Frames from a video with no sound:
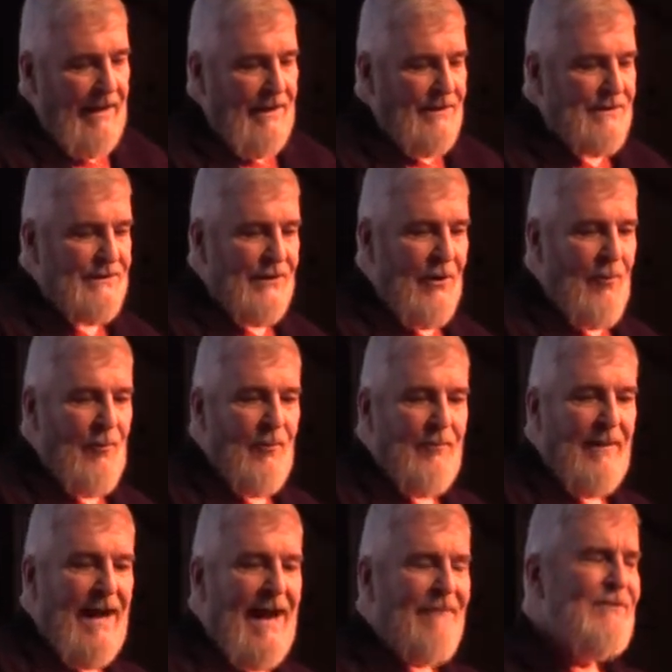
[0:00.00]
So,
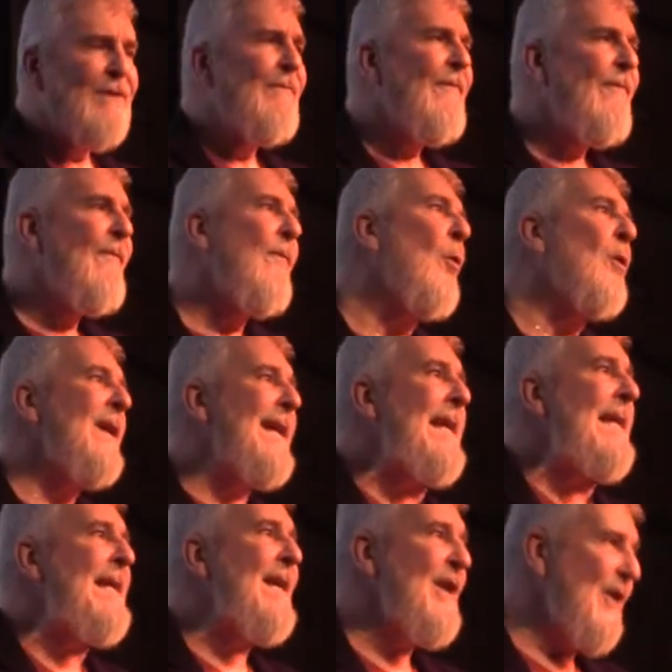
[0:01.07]
after 40
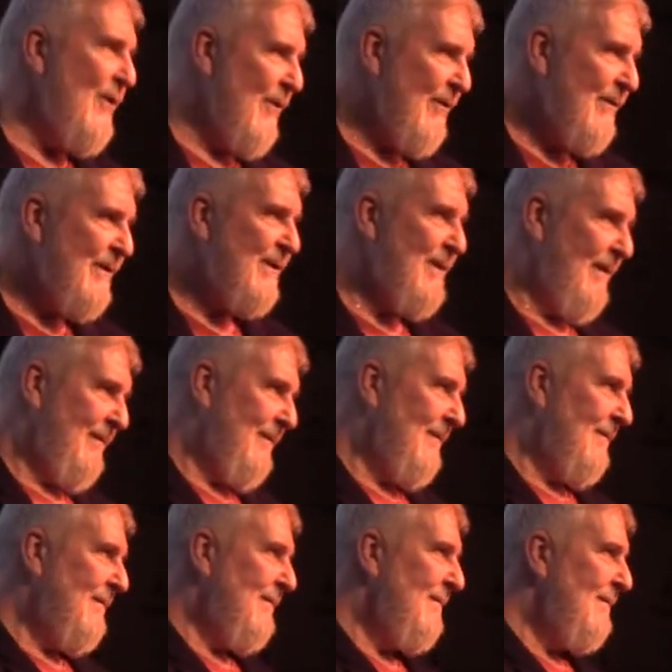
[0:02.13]
years
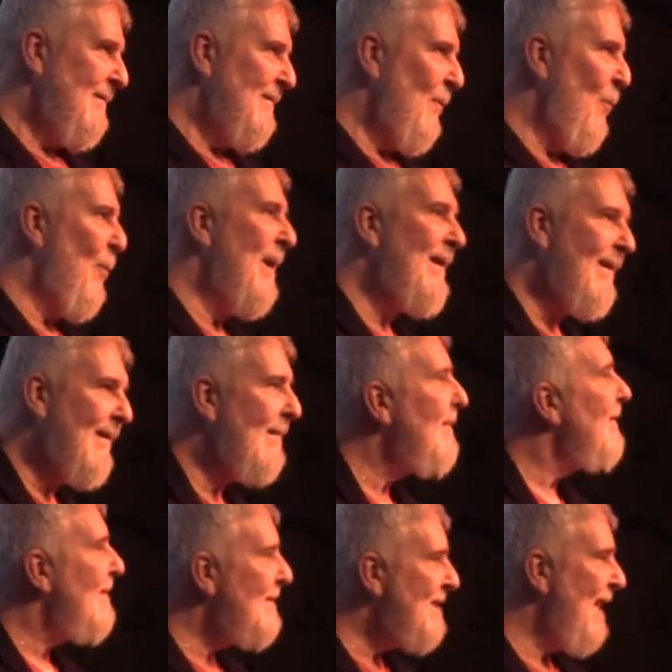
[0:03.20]
with
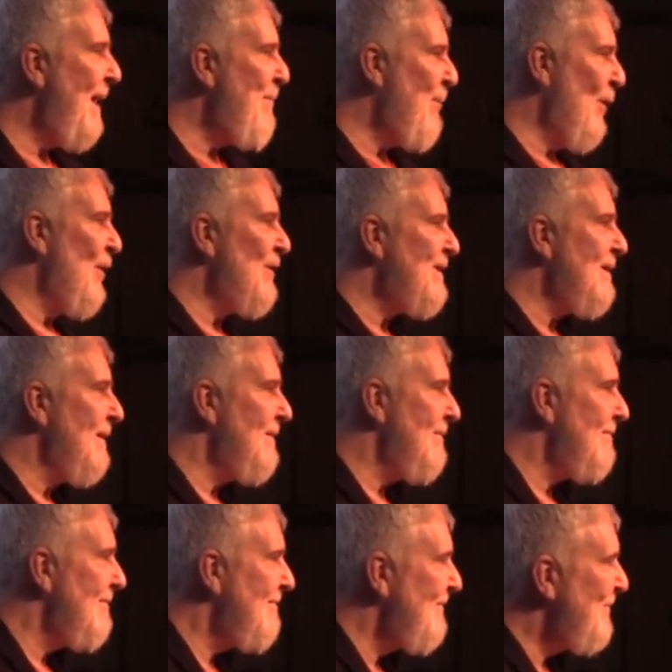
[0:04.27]
the same
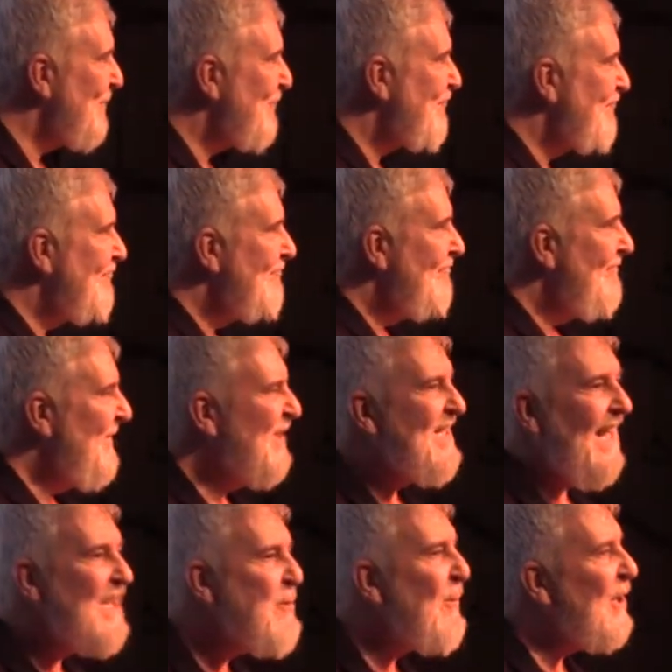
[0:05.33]
person, you
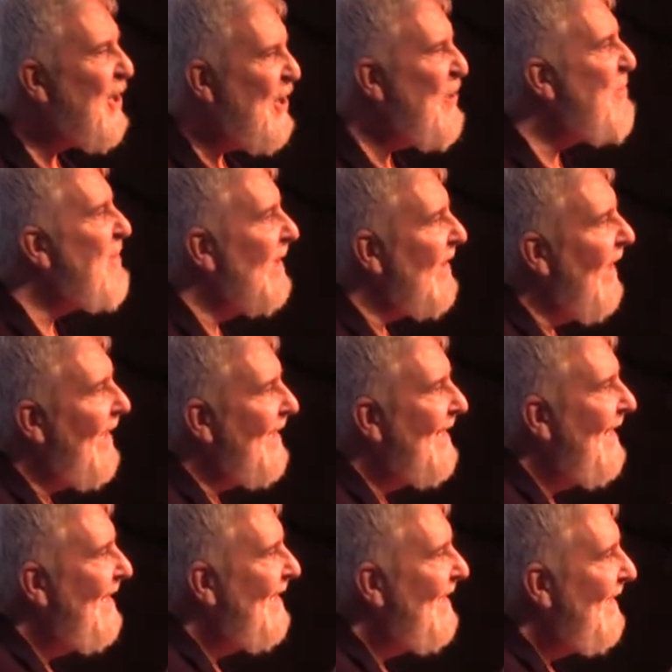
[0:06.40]
tend to accumulate
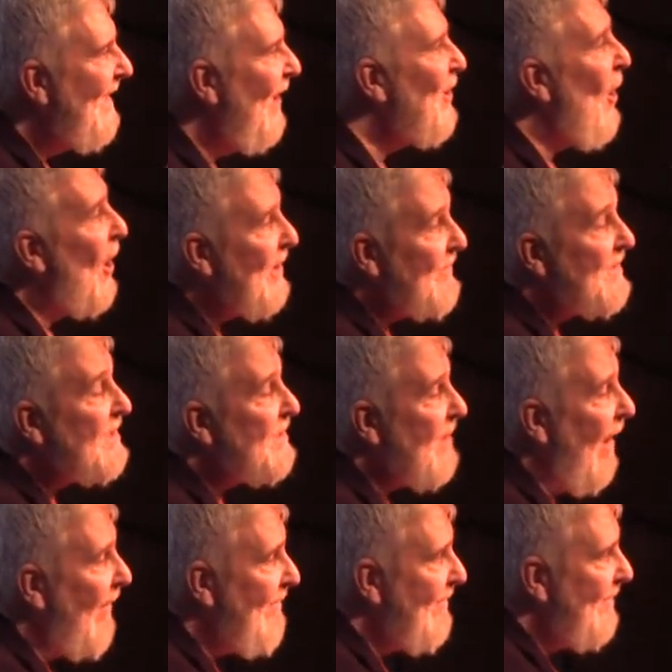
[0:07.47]
a lot of
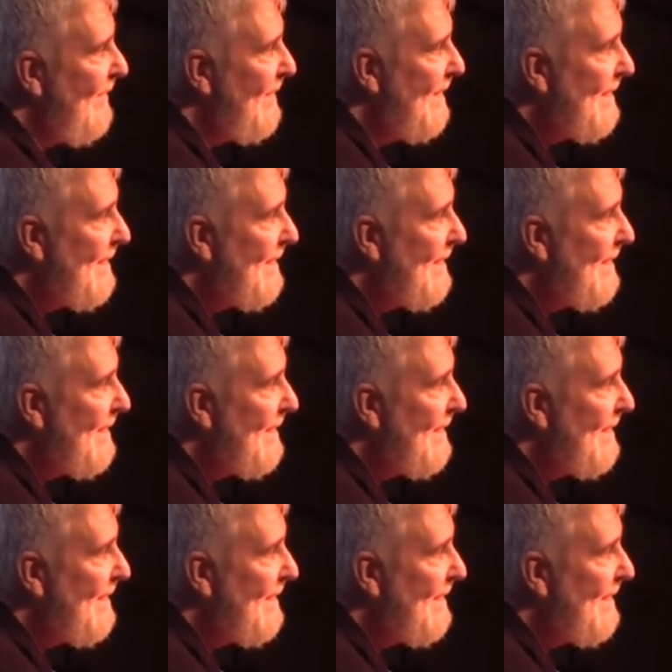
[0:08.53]
stuff.